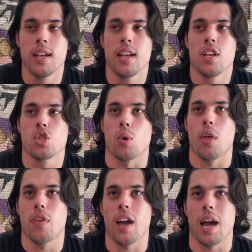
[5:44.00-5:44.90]
So I
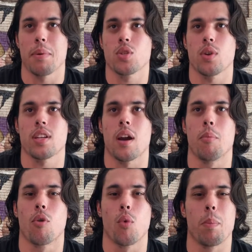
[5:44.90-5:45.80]
think high bar squats are a
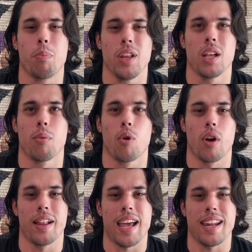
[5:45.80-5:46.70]
more
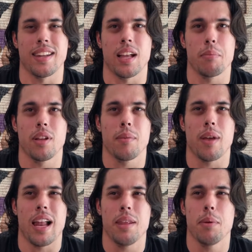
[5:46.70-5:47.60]
replicable and
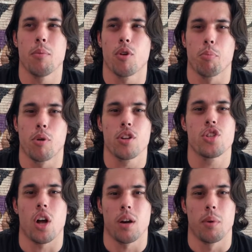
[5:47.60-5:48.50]
a little bit more
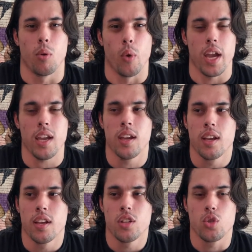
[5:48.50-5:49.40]
tolerable way
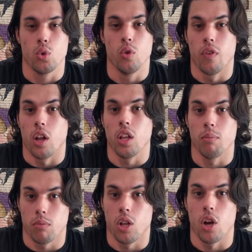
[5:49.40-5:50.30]
to do
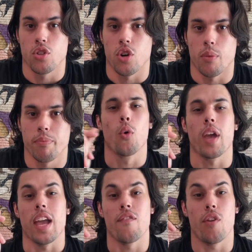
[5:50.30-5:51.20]
volume long term.
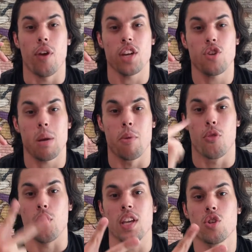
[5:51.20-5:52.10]
Okay, and variation number
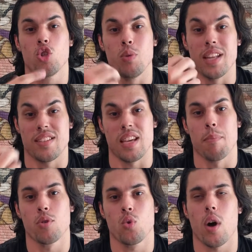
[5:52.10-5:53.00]
3 is going to be the
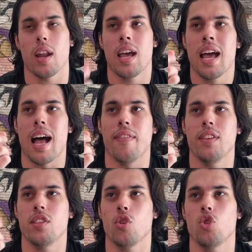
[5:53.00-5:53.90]
tempo squat, and
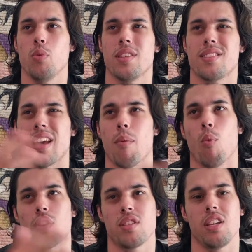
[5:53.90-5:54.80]
this is going to be
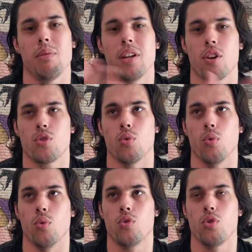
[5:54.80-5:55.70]
somewhat similar to
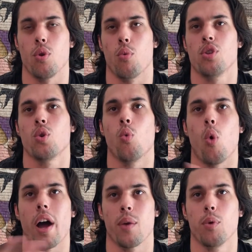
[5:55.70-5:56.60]
the reason
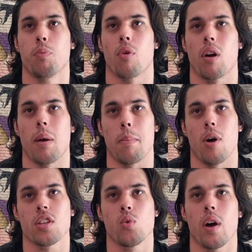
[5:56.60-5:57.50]
why we program a
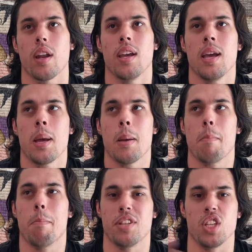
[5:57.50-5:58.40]
pause squat,
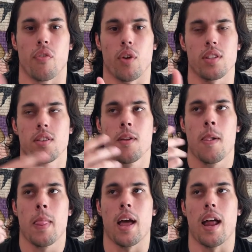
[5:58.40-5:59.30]
but different.
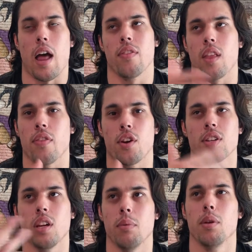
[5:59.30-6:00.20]
And there's
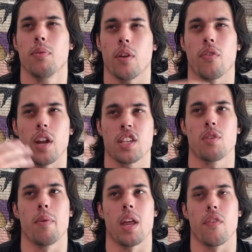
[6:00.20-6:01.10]
a little bit of an extra
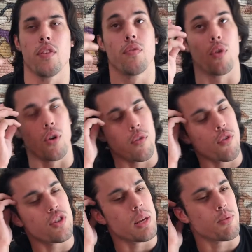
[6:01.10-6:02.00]
benefit for
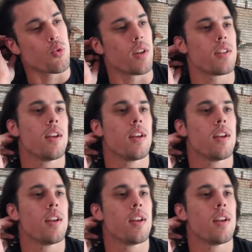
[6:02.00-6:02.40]
tempo squat.